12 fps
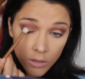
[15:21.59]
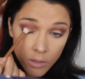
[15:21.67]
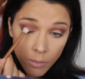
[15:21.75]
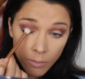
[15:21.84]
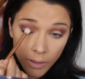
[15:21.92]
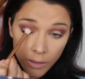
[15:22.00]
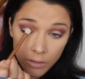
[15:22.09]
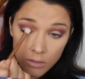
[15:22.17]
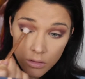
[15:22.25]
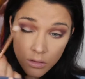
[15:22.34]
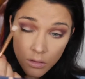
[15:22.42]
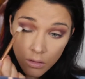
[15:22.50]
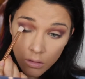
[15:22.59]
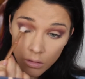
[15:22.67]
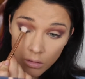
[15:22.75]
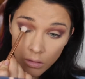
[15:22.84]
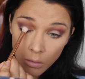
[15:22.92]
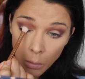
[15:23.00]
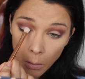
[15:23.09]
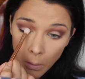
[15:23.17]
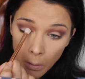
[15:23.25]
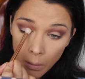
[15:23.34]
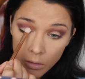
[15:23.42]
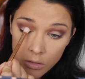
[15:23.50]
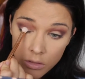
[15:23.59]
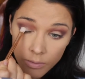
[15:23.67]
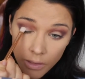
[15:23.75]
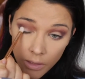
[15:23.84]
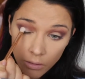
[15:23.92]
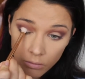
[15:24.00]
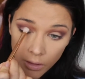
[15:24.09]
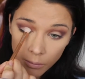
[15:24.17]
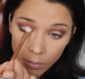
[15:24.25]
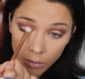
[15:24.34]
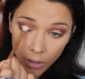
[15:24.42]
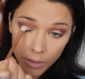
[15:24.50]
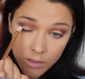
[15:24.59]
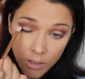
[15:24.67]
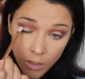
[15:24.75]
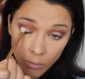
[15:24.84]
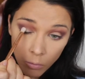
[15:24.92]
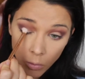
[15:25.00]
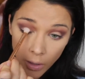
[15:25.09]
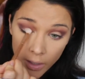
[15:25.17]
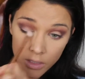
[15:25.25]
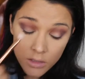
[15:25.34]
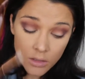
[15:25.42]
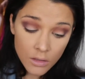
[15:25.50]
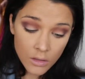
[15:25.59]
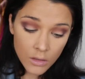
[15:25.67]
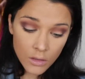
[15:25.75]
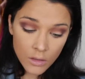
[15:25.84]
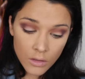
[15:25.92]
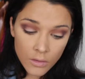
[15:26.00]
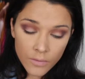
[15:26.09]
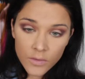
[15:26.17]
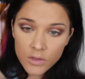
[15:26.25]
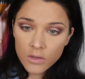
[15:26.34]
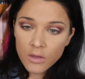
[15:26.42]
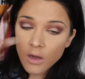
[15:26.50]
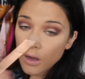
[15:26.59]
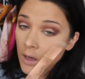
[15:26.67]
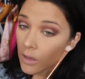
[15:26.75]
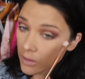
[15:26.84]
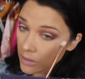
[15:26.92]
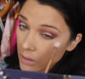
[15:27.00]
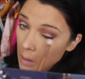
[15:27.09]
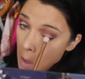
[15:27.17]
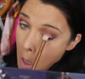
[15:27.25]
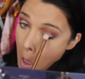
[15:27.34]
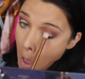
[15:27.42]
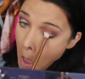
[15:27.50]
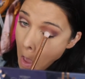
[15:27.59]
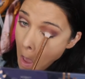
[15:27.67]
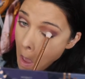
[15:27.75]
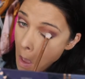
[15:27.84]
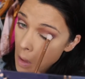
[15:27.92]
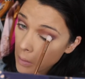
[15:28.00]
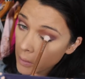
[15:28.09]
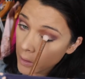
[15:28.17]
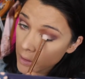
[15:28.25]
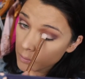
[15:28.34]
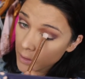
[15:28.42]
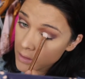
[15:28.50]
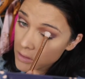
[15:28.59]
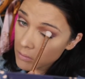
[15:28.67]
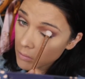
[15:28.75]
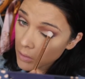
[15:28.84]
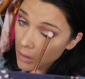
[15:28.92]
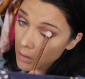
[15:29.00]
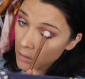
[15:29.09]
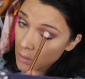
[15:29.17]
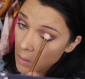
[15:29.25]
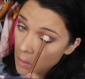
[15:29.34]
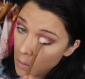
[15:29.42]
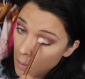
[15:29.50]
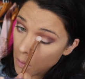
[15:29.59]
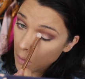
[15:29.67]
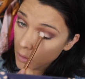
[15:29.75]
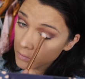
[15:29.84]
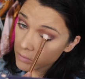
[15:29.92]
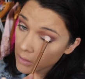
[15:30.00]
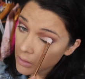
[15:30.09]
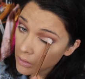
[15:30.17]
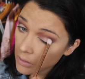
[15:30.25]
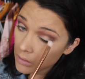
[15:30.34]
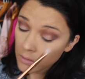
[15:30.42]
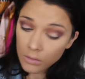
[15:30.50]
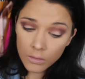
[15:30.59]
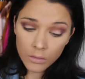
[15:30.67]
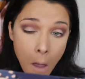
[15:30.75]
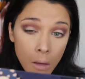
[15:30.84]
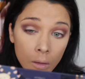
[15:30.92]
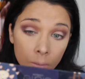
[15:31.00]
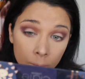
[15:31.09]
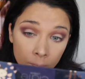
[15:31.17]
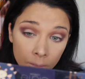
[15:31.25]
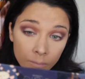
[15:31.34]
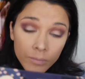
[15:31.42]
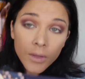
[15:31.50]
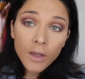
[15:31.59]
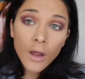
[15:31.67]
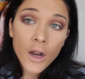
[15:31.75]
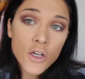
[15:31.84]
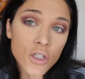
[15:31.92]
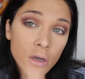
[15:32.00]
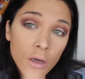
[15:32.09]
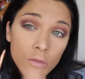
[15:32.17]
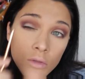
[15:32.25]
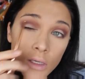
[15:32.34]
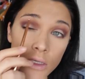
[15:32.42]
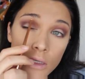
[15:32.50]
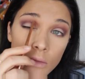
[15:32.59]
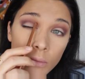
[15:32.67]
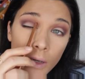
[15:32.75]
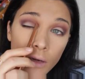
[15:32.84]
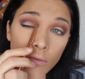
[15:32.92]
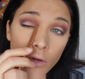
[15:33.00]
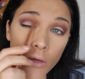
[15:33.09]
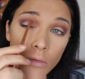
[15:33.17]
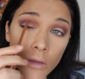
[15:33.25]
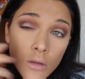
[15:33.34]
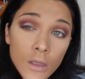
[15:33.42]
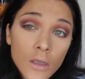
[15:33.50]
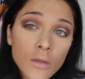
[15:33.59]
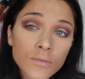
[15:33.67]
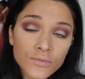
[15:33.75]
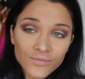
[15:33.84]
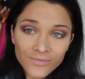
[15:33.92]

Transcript: top of my lid. Just make that really bright and white so the eyeliner kind of blends in with it, hopefully. That eyeshadow really didn't blend very well there.